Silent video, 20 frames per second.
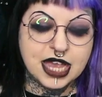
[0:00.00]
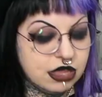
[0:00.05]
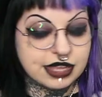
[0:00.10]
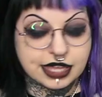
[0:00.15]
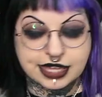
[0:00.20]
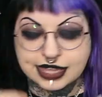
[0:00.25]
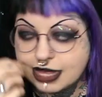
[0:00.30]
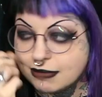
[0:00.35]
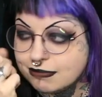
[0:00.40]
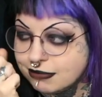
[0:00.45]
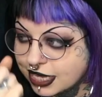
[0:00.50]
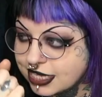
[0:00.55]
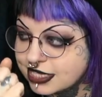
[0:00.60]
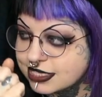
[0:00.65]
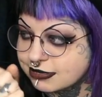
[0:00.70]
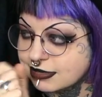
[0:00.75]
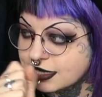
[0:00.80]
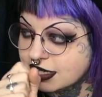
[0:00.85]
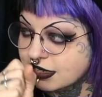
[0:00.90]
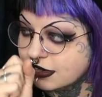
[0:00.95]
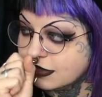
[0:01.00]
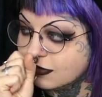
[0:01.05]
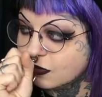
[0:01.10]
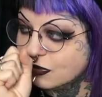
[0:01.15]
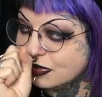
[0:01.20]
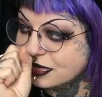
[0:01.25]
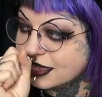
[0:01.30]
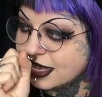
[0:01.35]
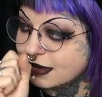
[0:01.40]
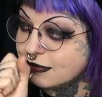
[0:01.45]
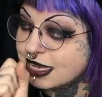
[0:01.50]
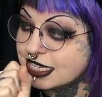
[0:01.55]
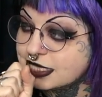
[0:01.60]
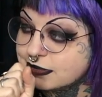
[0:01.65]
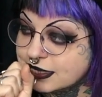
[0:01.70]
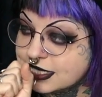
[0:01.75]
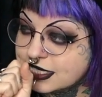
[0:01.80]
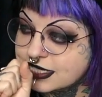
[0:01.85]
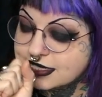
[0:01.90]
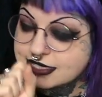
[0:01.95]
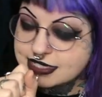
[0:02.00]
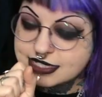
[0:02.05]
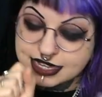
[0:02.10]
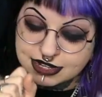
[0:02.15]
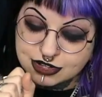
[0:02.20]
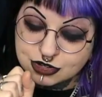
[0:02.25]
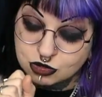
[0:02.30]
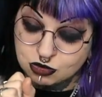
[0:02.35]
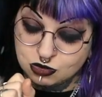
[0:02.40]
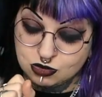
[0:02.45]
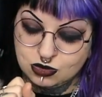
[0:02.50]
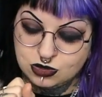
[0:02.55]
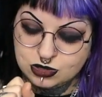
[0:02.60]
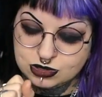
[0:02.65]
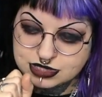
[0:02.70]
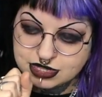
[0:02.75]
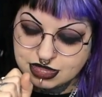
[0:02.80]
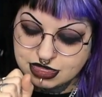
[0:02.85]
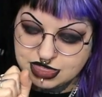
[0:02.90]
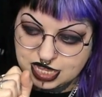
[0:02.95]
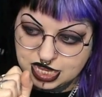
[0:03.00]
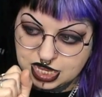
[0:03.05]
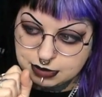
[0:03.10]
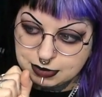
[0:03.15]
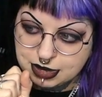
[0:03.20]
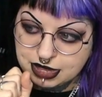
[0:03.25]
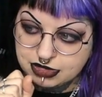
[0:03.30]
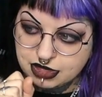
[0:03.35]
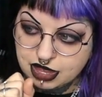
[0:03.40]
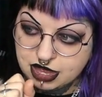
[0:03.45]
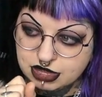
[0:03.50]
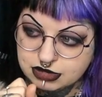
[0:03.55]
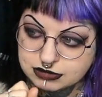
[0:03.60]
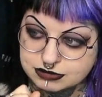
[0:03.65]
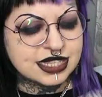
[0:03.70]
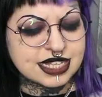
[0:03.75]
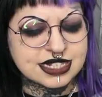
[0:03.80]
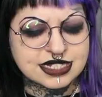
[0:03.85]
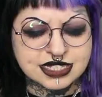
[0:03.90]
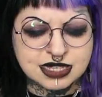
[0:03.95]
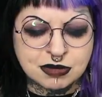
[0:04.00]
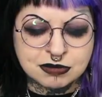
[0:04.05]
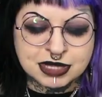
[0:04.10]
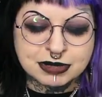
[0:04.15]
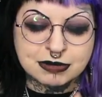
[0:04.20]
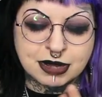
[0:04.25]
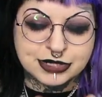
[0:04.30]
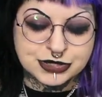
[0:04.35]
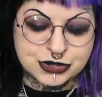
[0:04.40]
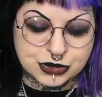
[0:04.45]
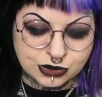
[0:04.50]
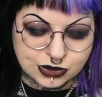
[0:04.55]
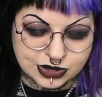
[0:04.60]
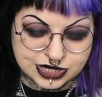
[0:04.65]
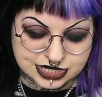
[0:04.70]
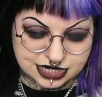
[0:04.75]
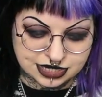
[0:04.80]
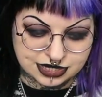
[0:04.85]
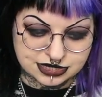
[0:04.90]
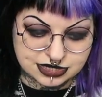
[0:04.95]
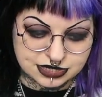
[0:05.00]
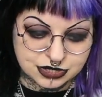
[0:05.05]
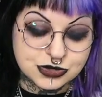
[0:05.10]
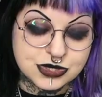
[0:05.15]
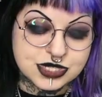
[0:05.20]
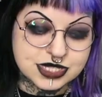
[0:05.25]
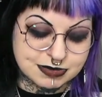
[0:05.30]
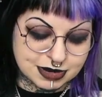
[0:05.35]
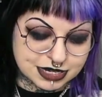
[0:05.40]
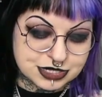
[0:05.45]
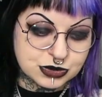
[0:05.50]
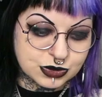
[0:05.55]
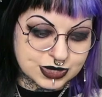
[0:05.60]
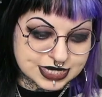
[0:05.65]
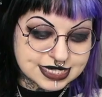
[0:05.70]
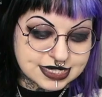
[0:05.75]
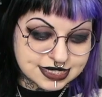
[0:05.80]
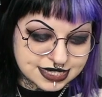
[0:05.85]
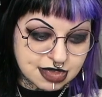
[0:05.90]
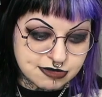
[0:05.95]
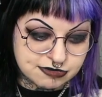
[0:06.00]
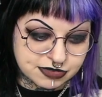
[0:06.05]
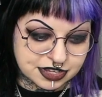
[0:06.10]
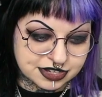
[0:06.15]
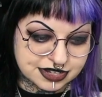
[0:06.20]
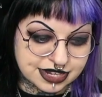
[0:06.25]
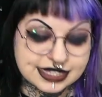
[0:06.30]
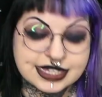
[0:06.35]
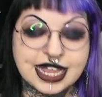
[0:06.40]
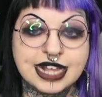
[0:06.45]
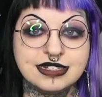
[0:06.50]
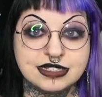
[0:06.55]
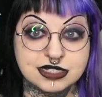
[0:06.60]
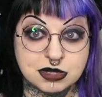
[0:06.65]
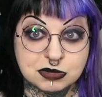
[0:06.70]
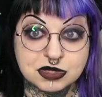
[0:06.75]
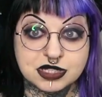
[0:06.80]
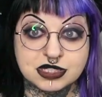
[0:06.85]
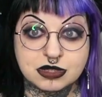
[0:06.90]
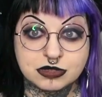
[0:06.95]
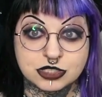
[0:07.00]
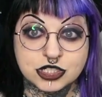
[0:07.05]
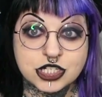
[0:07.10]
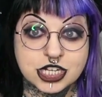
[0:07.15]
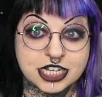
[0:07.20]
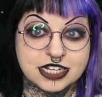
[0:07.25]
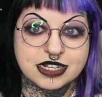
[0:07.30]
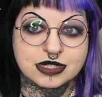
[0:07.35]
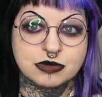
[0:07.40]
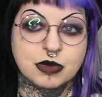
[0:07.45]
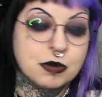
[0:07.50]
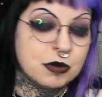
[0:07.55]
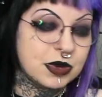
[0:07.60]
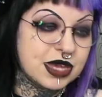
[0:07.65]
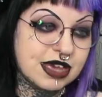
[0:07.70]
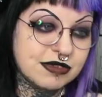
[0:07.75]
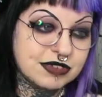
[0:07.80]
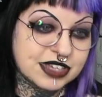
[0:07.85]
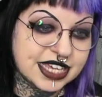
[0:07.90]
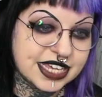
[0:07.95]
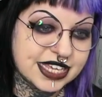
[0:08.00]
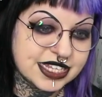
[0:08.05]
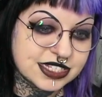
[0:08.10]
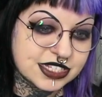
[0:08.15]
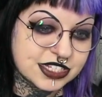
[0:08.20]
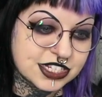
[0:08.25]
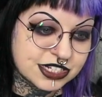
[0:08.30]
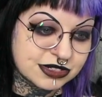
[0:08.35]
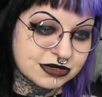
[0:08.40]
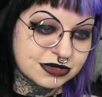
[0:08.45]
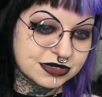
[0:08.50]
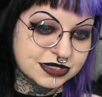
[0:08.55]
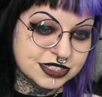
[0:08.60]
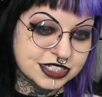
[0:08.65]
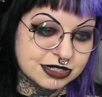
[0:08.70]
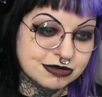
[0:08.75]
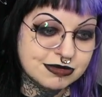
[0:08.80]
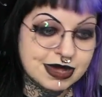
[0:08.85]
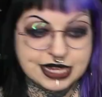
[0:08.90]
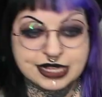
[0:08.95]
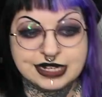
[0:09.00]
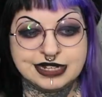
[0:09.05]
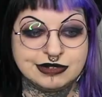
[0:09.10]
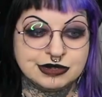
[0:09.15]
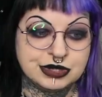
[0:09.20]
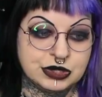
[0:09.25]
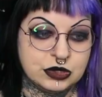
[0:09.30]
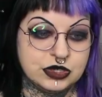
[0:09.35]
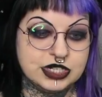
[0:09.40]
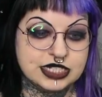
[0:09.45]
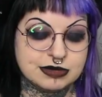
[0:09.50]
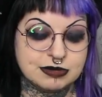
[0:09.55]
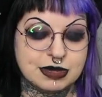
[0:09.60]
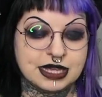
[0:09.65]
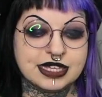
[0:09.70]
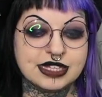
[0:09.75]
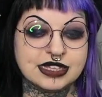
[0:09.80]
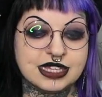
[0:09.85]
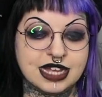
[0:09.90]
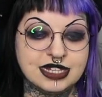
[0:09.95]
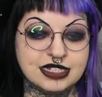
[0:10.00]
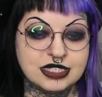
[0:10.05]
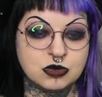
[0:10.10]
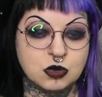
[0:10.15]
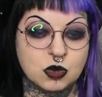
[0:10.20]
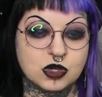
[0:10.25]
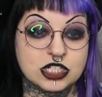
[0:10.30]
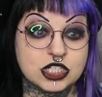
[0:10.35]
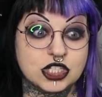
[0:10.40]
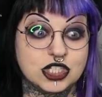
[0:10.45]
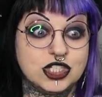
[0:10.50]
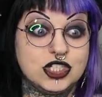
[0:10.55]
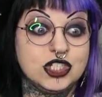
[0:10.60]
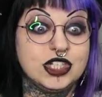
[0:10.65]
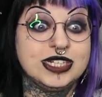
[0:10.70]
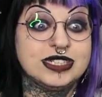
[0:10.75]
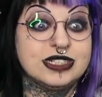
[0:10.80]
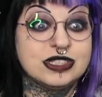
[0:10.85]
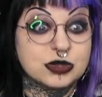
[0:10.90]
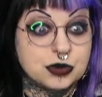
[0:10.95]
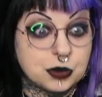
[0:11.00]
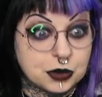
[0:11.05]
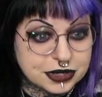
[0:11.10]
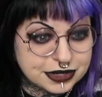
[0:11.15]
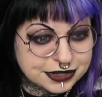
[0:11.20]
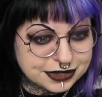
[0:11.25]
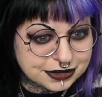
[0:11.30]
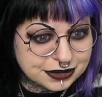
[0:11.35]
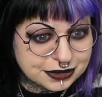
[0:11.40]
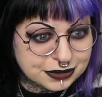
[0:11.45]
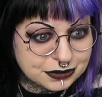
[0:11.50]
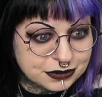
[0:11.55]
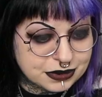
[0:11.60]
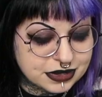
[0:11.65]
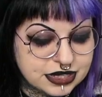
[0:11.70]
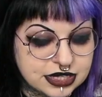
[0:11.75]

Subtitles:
Like that makes my skin crawl to think about that. That's something my daughter does, my daughter's 7. Like that's something that she does. When we have a kiss, she'll make a little noise. I'm like, that's what children do.